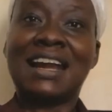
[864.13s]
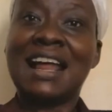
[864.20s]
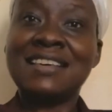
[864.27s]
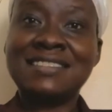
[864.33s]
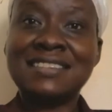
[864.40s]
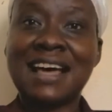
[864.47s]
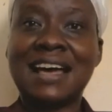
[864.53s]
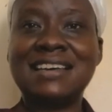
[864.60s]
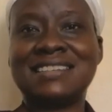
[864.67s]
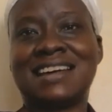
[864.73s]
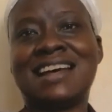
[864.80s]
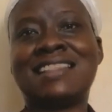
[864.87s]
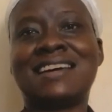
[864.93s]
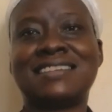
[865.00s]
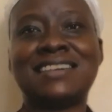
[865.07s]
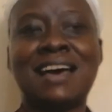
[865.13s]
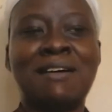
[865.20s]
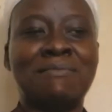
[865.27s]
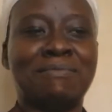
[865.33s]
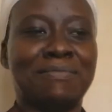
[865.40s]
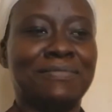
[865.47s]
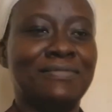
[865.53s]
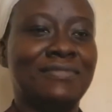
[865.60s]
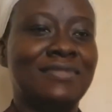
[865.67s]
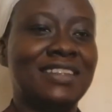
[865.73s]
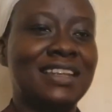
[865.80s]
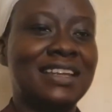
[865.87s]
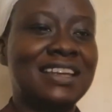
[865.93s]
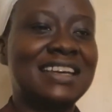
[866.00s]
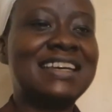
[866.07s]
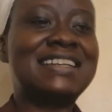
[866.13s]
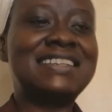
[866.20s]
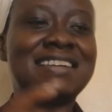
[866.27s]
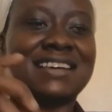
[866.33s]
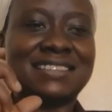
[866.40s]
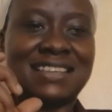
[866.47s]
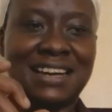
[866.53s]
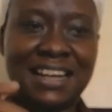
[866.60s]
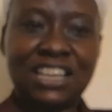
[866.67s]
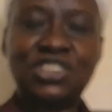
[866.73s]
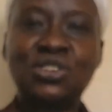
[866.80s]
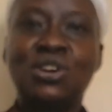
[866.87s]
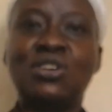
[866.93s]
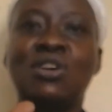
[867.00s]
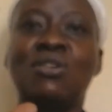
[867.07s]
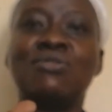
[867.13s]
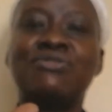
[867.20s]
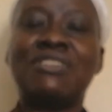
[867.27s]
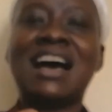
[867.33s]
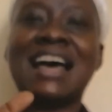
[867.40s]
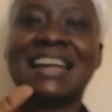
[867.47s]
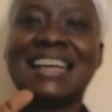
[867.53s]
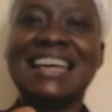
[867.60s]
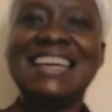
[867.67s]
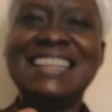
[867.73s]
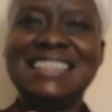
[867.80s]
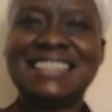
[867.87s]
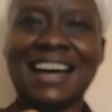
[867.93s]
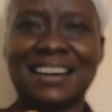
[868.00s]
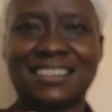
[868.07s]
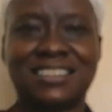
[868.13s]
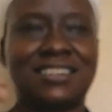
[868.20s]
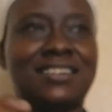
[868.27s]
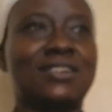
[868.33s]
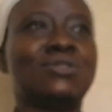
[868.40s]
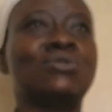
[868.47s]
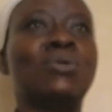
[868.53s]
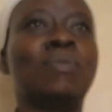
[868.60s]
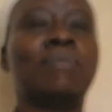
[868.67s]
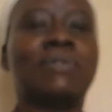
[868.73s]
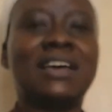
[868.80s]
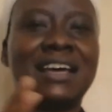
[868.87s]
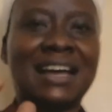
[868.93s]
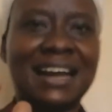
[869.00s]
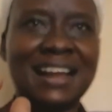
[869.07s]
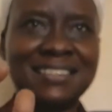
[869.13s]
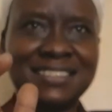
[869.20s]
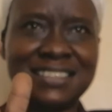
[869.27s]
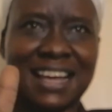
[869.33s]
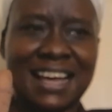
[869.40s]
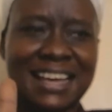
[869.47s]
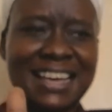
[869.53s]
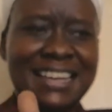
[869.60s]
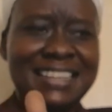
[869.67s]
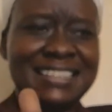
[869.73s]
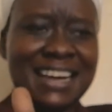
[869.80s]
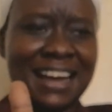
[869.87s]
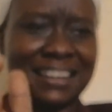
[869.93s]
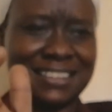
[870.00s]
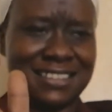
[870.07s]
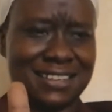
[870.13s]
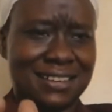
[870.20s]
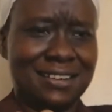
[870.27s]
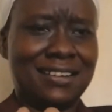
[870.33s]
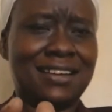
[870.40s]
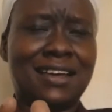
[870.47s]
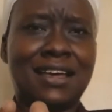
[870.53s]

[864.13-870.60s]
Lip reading: Cluster is another term. It is a selection of an intact group. Cluster, intact.